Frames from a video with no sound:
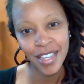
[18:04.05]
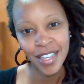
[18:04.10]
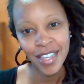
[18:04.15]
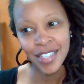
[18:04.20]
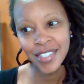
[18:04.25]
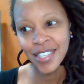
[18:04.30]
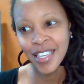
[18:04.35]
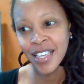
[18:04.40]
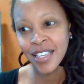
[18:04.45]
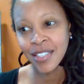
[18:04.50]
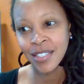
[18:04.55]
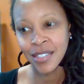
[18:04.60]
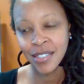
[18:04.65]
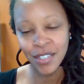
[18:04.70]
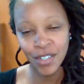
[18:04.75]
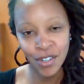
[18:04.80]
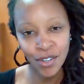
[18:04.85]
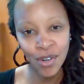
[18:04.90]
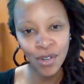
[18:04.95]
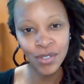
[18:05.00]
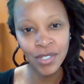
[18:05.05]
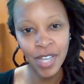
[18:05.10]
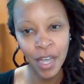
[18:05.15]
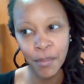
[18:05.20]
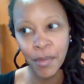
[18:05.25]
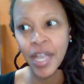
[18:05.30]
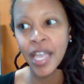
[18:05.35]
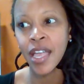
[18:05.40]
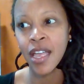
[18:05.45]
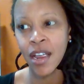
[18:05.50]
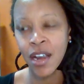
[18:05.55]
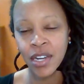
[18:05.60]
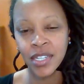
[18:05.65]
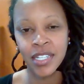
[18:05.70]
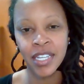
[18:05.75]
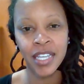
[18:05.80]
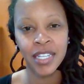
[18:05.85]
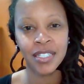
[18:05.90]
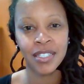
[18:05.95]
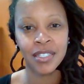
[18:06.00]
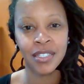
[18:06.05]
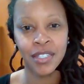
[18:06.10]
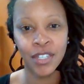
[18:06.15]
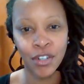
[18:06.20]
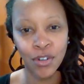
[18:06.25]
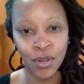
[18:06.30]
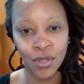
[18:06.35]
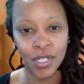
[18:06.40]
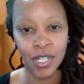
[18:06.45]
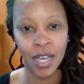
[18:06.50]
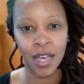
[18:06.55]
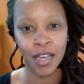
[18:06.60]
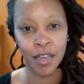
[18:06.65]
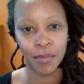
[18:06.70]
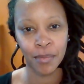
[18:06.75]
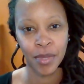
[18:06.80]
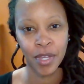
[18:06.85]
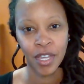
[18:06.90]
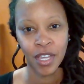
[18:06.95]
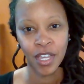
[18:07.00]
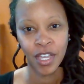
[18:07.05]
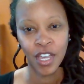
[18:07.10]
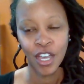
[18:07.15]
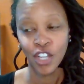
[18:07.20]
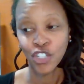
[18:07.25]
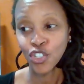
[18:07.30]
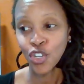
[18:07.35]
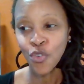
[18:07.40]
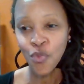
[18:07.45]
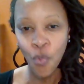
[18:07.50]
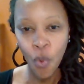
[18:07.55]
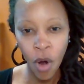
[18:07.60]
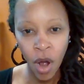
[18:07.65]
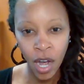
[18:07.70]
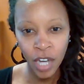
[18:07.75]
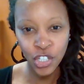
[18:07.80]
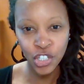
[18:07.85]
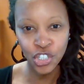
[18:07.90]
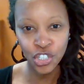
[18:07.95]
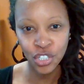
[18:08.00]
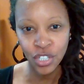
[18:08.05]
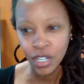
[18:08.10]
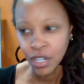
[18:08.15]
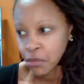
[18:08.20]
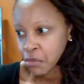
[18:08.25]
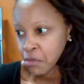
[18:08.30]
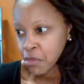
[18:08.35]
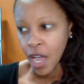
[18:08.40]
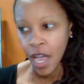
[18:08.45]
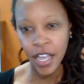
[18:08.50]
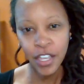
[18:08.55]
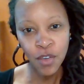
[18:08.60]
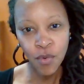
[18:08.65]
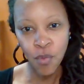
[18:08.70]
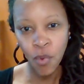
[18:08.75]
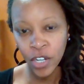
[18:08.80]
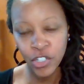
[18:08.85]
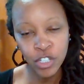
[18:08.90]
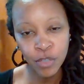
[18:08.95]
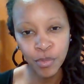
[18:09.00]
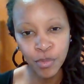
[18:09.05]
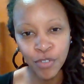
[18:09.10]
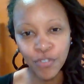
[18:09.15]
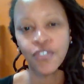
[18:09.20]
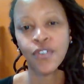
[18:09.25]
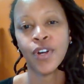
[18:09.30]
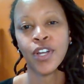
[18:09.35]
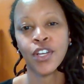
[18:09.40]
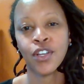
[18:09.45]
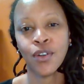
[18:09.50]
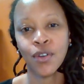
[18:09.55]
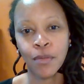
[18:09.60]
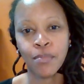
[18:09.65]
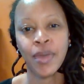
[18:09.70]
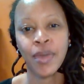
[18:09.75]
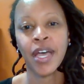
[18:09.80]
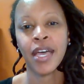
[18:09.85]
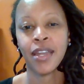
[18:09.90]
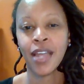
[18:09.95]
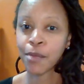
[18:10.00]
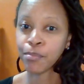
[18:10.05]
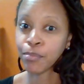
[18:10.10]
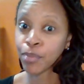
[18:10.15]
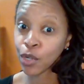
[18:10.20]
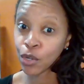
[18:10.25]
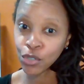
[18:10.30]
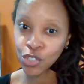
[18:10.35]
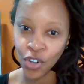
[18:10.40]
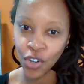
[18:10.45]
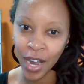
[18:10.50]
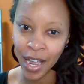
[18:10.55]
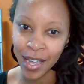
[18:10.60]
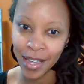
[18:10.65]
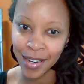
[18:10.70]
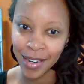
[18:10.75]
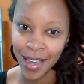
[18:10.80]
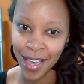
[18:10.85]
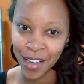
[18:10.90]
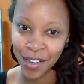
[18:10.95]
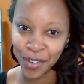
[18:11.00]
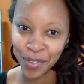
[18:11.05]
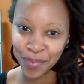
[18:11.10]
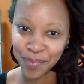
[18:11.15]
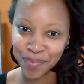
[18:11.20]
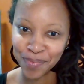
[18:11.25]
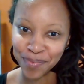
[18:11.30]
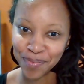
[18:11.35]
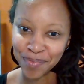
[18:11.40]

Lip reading: It takes zero time. My hair takes zero time. To wash, I can wash it before I go to bed. I blow dry it now.